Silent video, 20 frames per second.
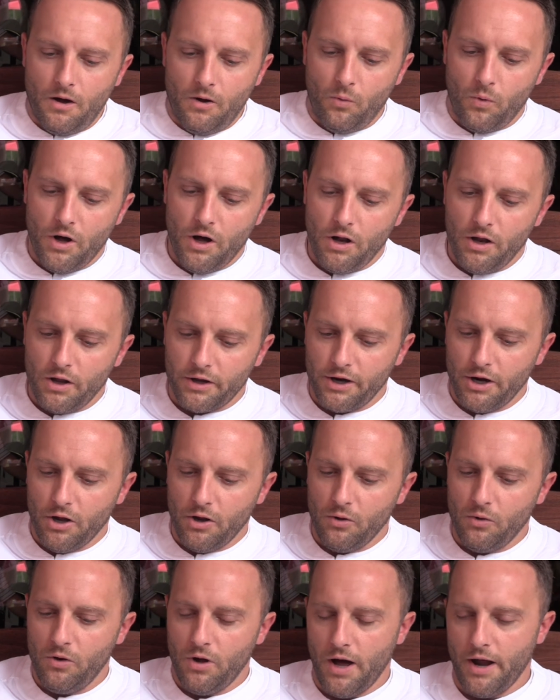Well, you
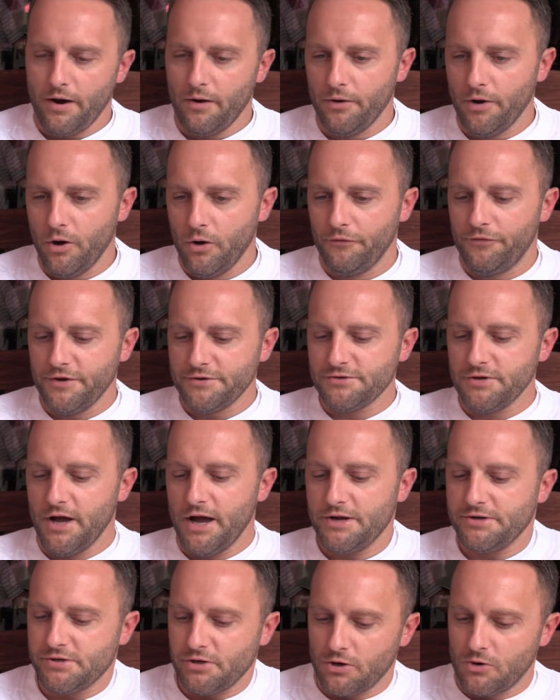know, I don't know if this will
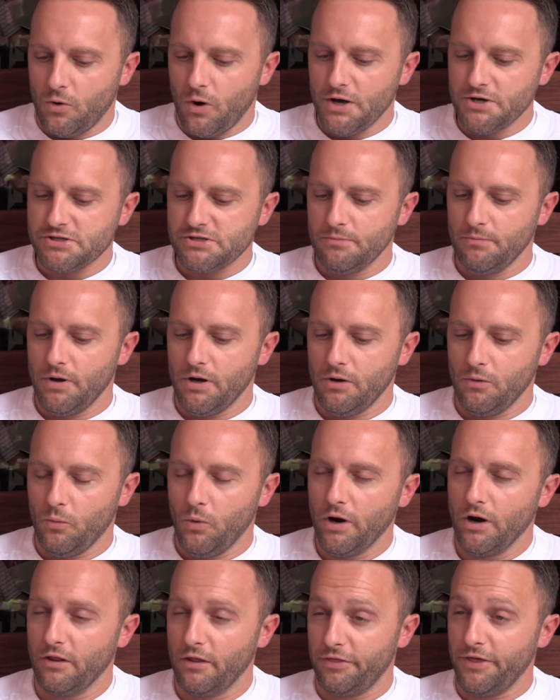answer your question, but
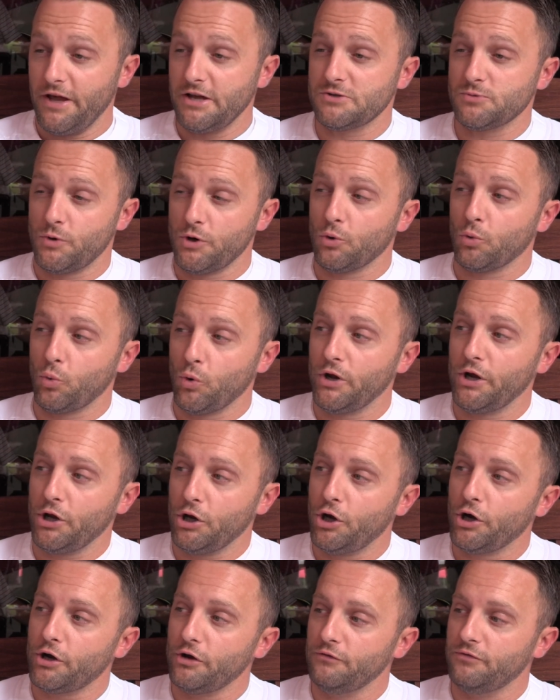one of the things we're really
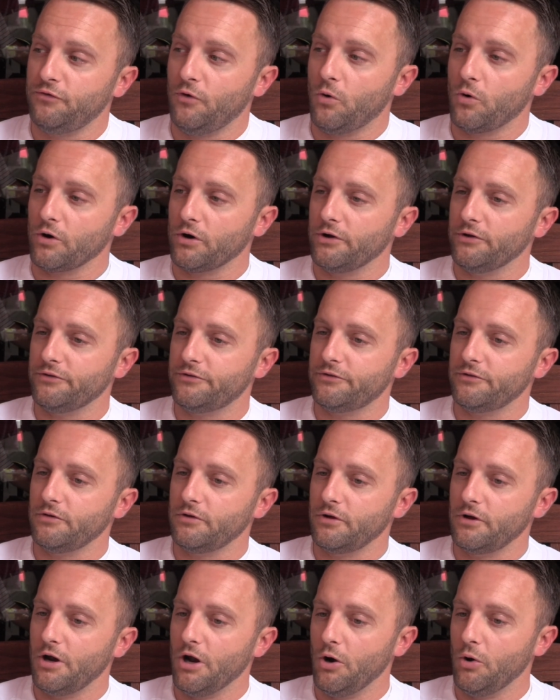looking for is,
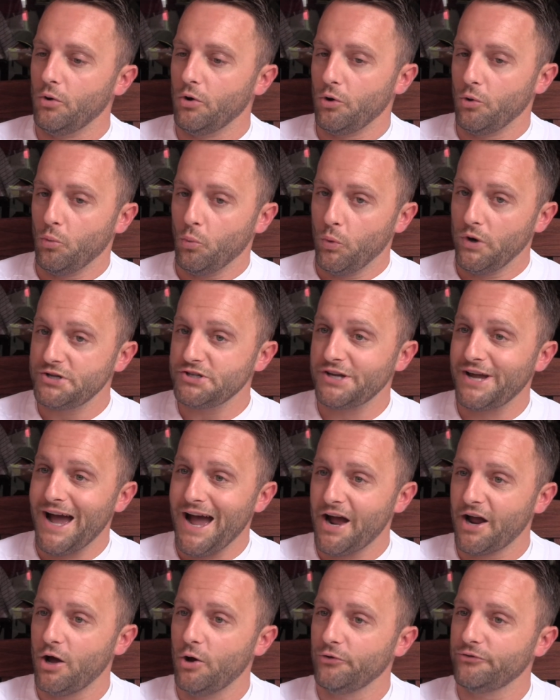you know, which
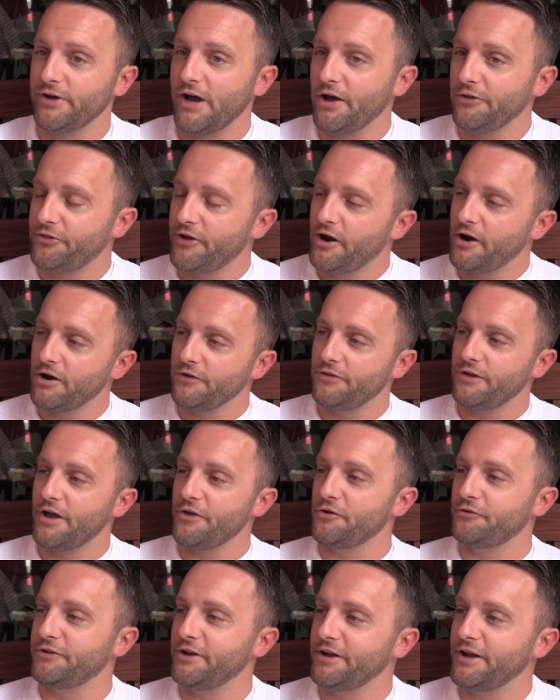guy goes out there and the
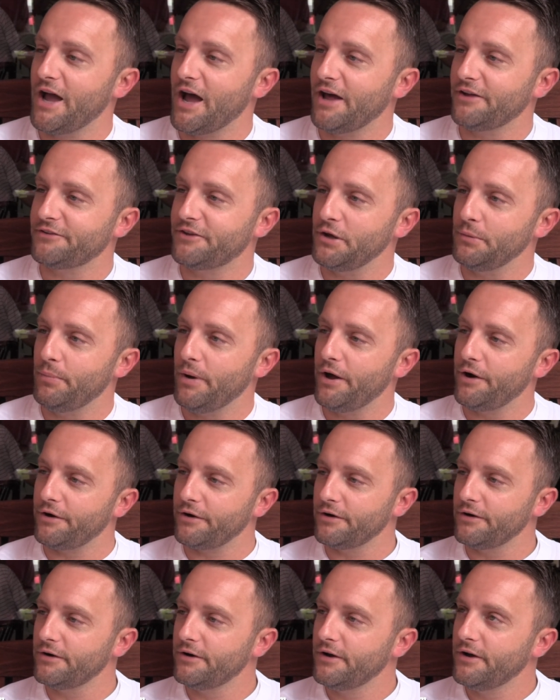other 10 guys get better,
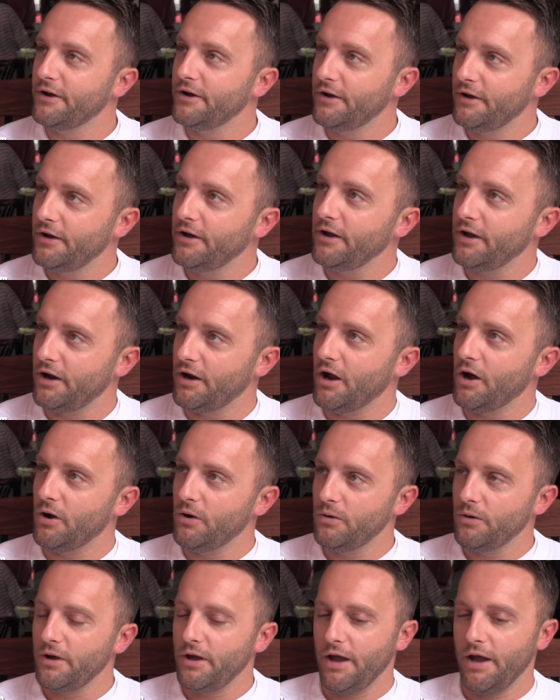you know?